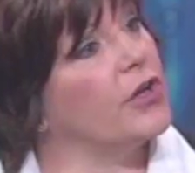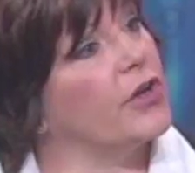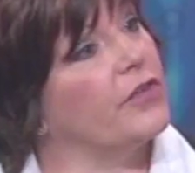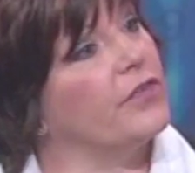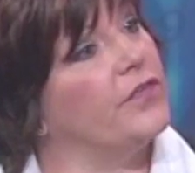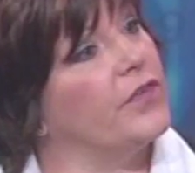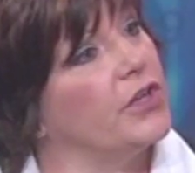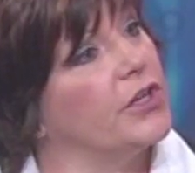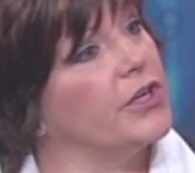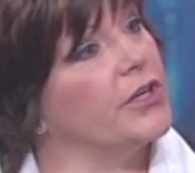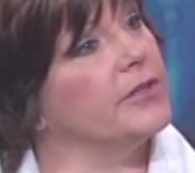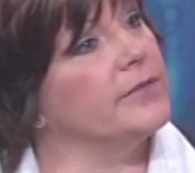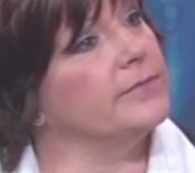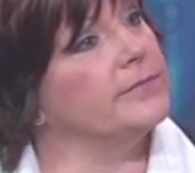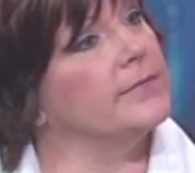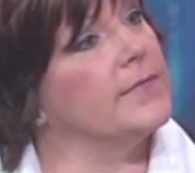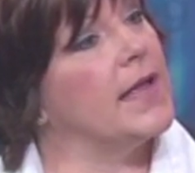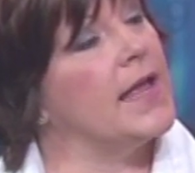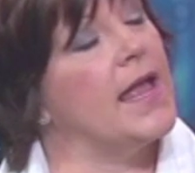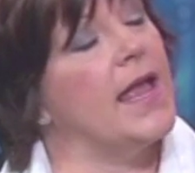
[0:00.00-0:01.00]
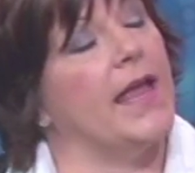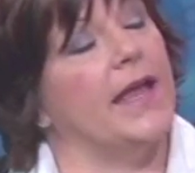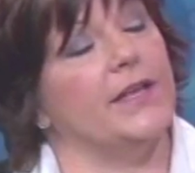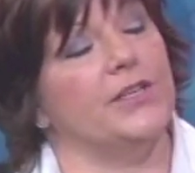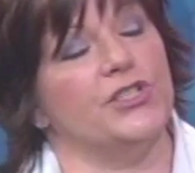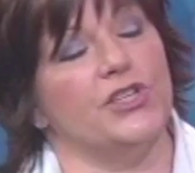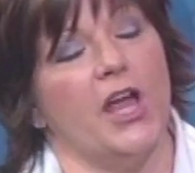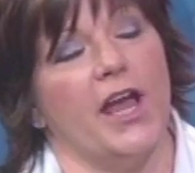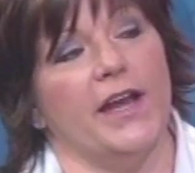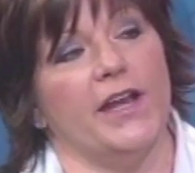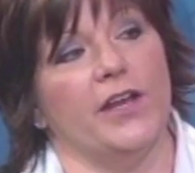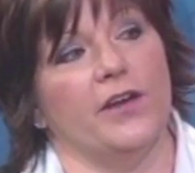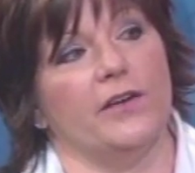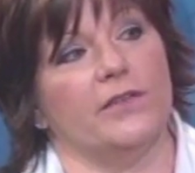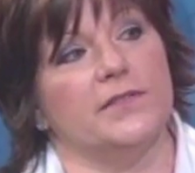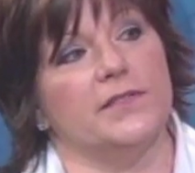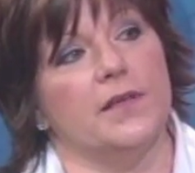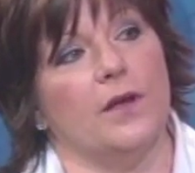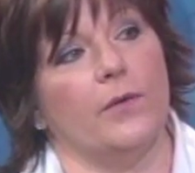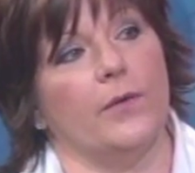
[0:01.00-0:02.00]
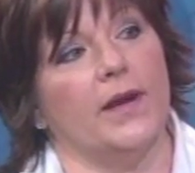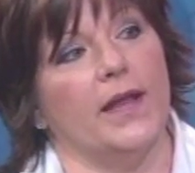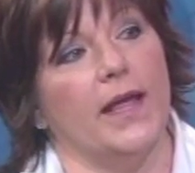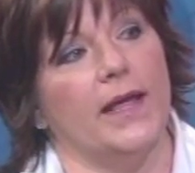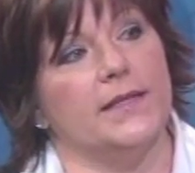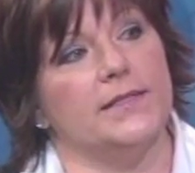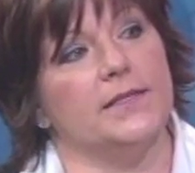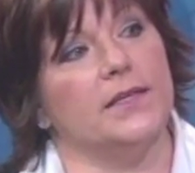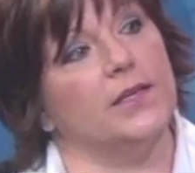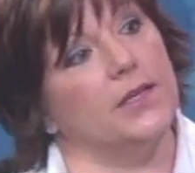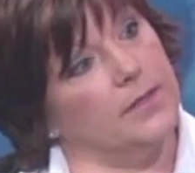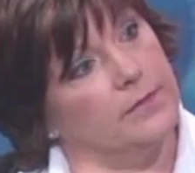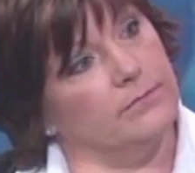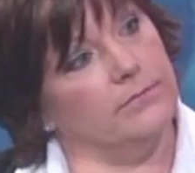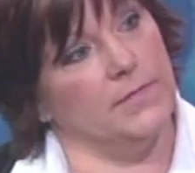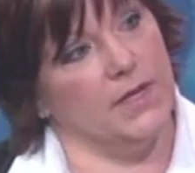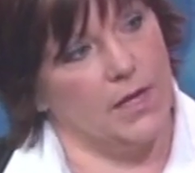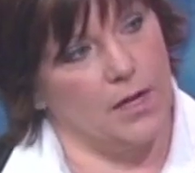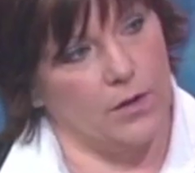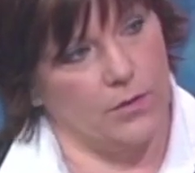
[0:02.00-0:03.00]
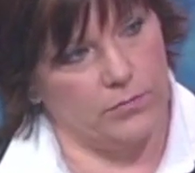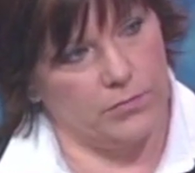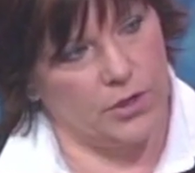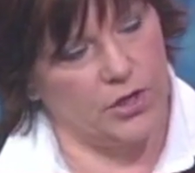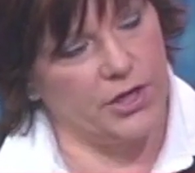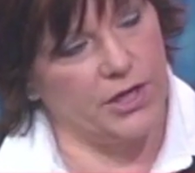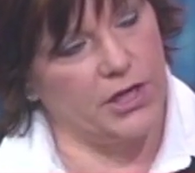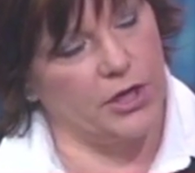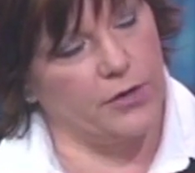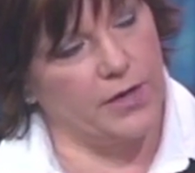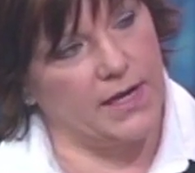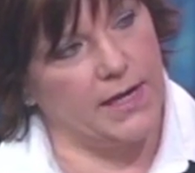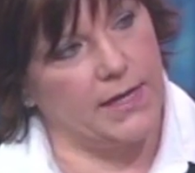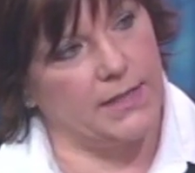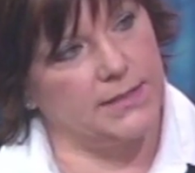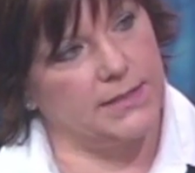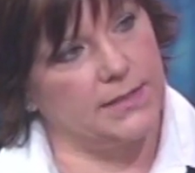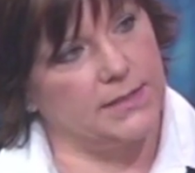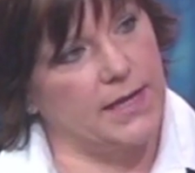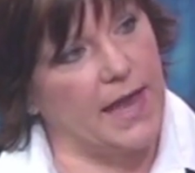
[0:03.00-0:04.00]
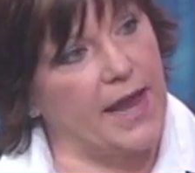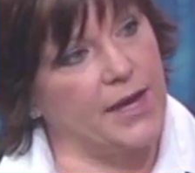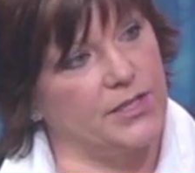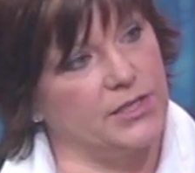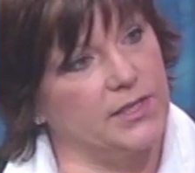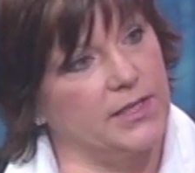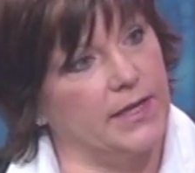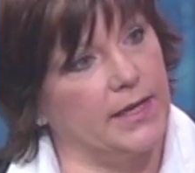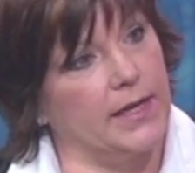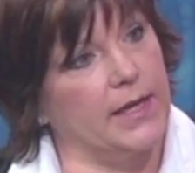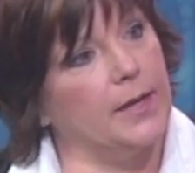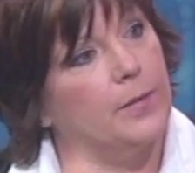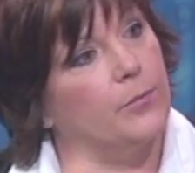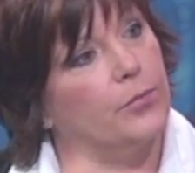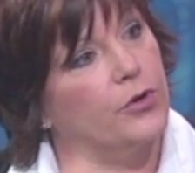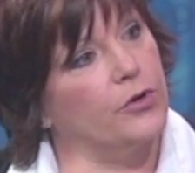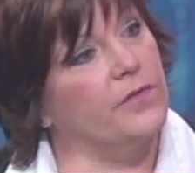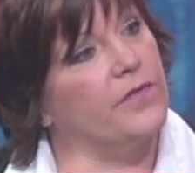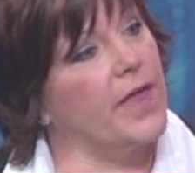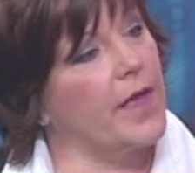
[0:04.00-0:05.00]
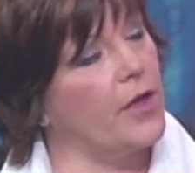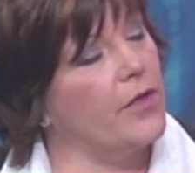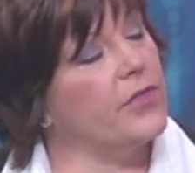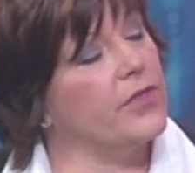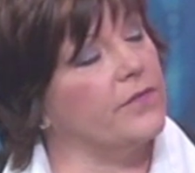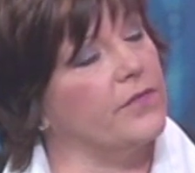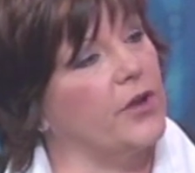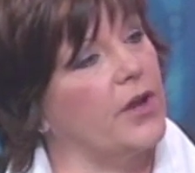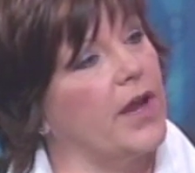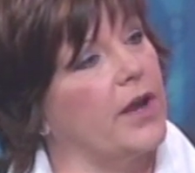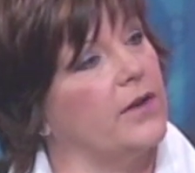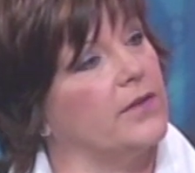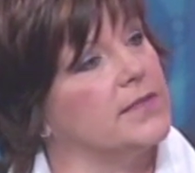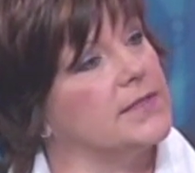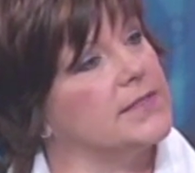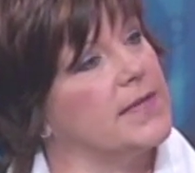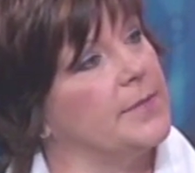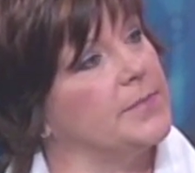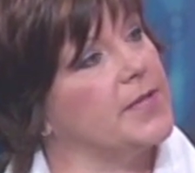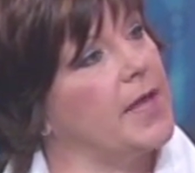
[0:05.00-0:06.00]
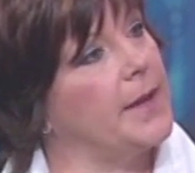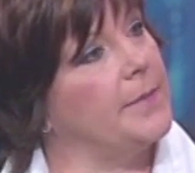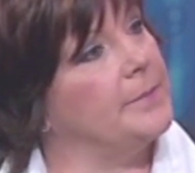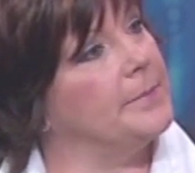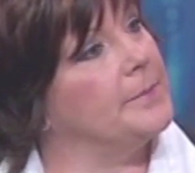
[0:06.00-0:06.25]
look fuller and shinier. So it has good ingredients to actually improve the health of your hair at the same time.